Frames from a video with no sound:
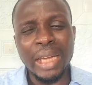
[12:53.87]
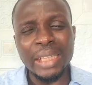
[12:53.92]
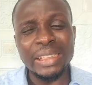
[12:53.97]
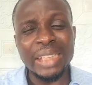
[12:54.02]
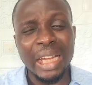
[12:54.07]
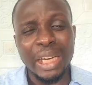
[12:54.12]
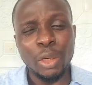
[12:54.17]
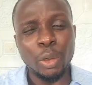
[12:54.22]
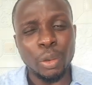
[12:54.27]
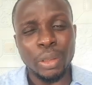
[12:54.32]

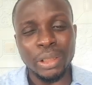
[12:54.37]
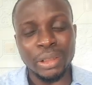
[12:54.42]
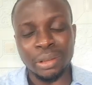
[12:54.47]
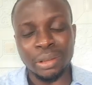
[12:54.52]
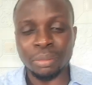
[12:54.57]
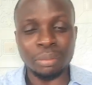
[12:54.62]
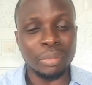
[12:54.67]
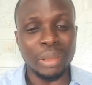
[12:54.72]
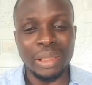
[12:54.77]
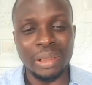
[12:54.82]
exact
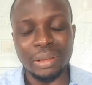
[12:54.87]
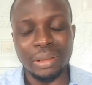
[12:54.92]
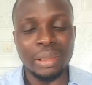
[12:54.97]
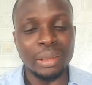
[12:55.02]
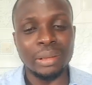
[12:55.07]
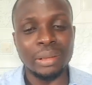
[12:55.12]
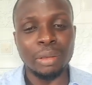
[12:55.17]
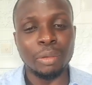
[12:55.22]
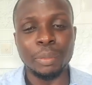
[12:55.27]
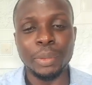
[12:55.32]
location.
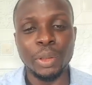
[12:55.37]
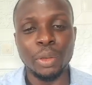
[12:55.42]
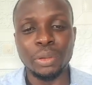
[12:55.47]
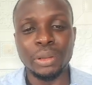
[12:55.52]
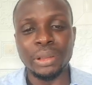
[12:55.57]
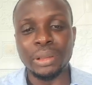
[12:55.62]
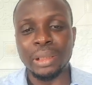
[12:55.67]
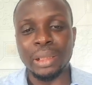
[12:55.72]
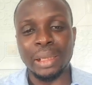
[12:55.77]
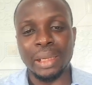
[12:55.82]
There will be no
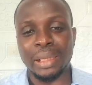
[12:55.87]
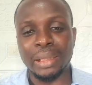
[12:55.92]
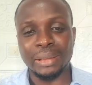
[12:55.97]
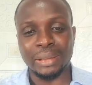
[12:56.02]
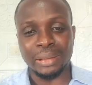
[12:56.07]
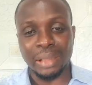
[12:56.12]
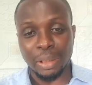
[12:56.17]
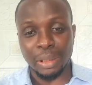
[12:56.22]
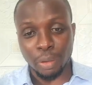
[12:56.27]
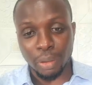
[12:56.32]
need. I
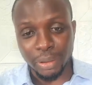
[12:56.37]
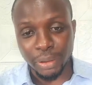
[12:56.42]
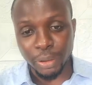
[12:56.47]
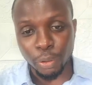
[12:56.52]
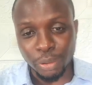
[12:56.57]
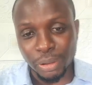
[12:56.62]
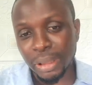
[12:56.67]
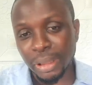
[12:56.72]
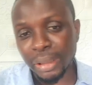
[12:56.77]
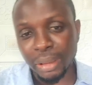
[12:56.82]
can't start calling
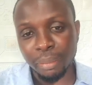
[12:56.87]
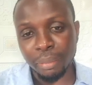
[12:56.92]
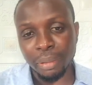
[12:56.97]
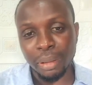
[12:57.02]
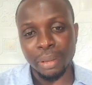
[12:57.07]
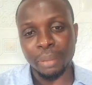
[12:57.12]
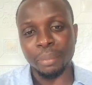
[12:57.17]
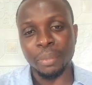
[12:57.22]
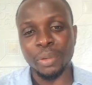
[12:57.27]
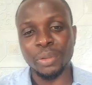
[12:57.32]
the hotel
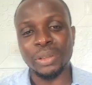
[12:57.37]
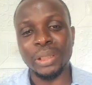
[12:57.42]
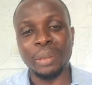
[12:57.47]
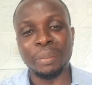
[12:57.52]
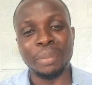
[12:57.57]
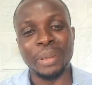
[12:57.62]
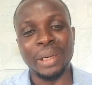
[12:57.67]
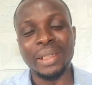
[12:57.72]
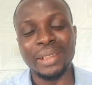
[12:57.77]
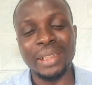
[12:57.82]
name, hotel
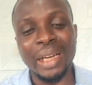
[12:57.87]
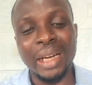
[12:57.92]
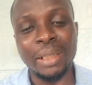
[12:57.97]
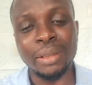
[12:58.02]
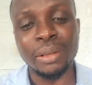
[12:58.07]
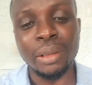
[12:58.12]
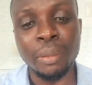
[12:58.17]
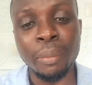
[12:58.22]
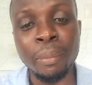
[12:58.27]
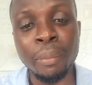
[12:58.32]
brand
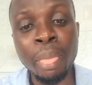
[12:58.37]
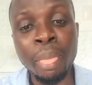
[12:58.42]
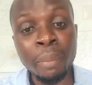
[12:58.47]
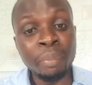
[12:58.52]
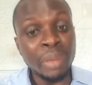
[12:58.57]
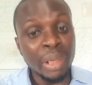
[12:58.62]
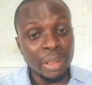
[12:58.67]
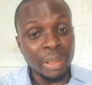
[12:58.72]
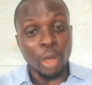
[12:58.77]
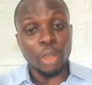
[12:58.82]
out now.
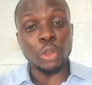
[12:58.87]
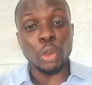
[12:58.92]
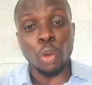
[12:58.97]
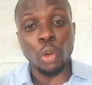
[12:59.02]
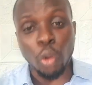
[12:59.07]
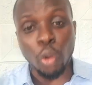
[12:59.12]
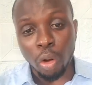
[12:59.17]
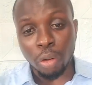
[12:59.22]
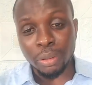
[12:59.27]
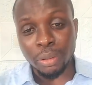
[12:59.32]
They also
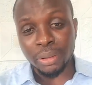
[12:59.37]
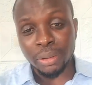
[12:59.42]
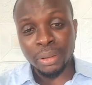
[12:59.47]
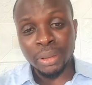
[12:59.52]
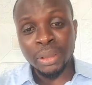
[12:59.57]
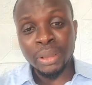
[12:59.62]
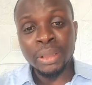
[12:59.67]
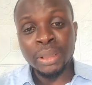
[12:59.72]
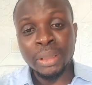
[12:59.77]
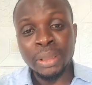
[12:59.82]
called.
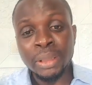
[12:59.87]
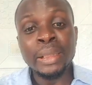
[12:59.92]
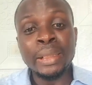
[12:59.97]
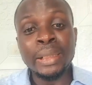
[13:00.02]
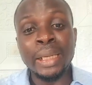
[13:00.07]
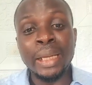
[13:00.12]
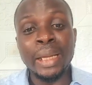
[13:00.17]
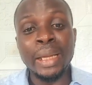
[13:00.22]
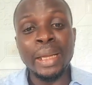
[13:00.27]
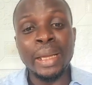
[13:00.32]

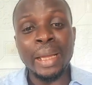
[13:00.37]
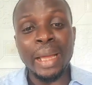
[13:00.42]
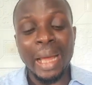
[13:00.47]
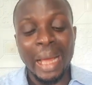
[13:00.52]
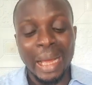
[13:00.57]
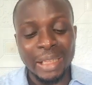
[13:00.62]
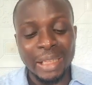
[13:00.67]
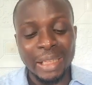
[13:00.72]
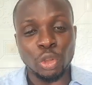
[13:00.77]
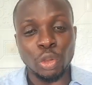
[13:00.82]
They
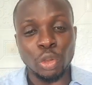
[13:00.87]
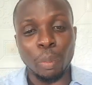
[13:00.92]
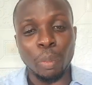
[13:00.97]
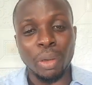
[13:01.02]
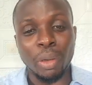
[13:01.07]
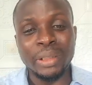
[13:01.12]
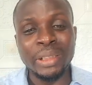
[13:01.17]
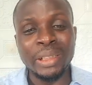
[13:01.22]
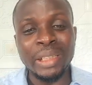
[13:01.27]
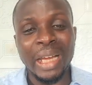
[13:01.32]
asked
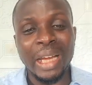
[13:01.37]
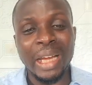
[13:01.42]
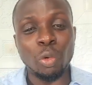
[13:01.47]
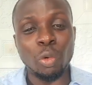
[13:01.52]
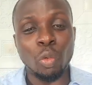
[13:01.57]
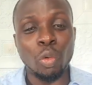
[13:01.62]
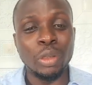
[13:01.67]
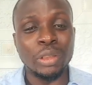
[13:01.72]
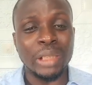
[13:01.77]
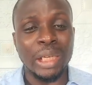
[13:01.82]
somebody
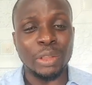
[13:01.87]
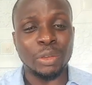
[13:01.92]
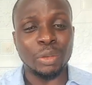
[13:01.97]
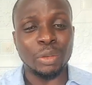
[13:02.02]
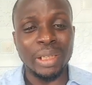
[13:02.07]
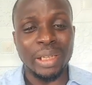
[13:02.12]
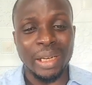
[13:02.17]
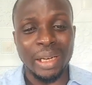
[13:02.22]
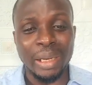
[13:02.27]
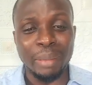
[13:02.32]
who is
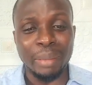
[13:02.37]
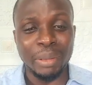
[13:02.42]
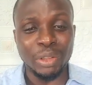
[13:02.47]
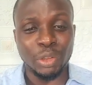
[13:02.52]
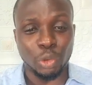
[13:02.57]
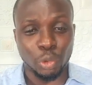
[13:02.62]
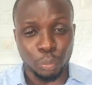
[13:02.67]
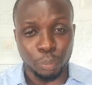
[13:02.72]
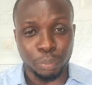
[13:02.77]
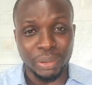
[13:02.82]
actually
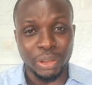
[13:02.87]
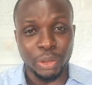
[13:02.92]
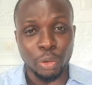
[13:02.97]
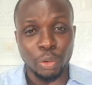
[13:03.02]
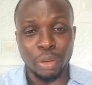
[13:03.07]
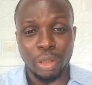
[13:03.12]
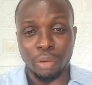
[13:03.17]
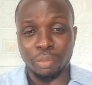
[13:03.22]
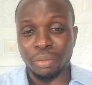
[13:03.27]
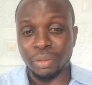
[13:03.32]
claiming to be the
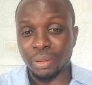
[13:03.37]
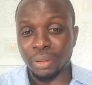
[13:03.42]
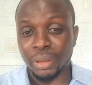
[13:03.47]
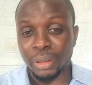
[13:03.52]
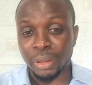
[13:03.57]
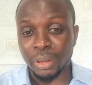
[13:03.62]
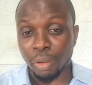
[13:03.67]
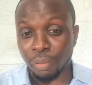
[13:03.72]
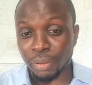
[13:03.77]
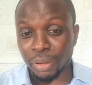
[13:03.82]
owner
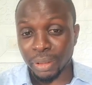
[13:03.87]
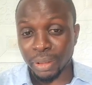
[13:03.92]
of